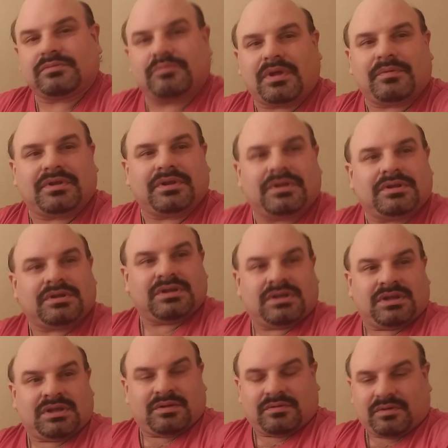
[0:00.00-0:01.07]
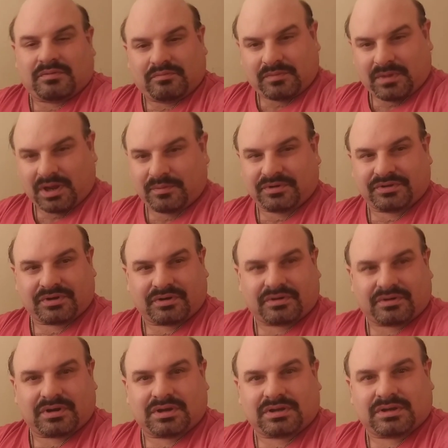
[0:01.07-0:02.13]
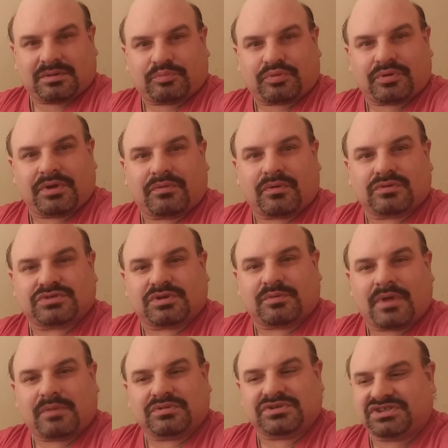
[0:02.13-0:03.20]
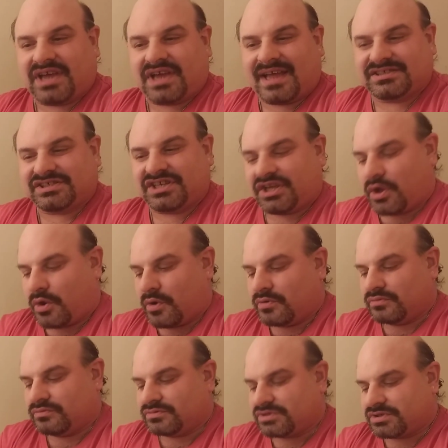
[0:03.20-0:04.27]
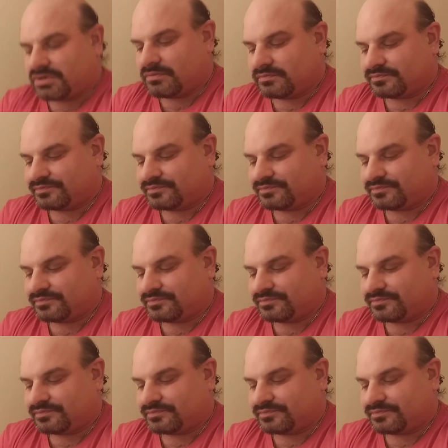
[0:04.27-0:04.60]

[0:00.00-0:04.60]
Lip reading: Maybe their pre-rolls are made with jazzy cones.